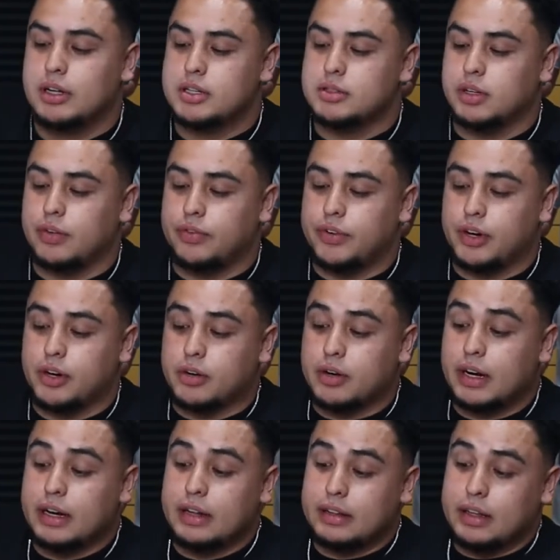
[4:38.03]
So if your
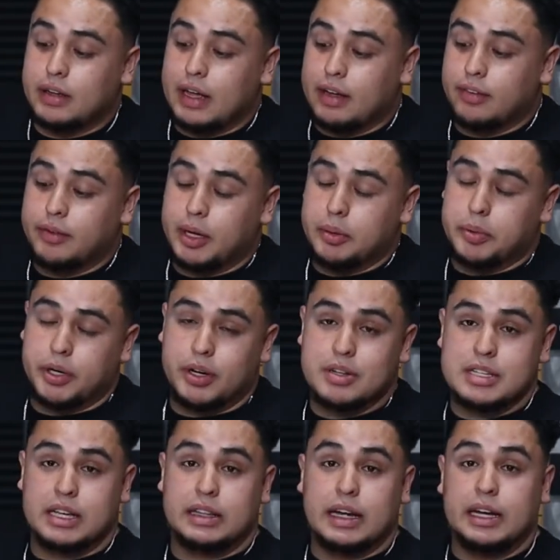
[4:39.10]
credit that you have available, you're
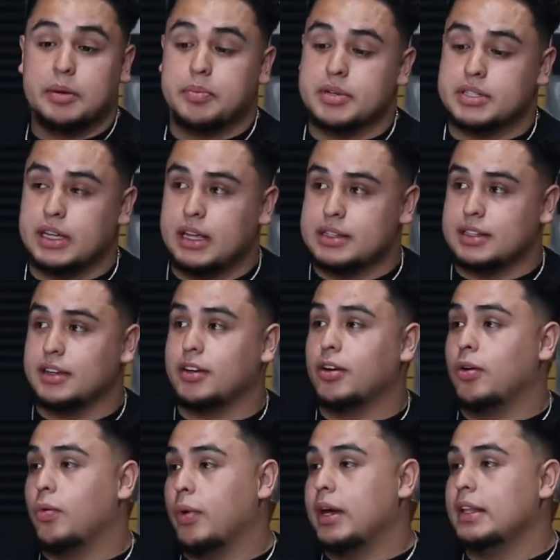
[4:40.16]
using 90%, is going to
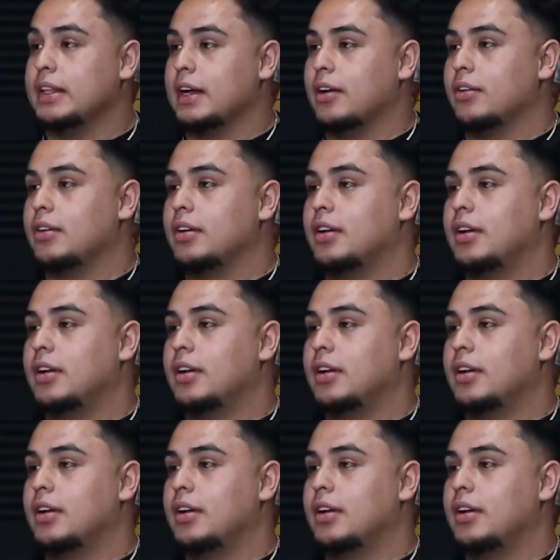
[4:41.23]
go way down.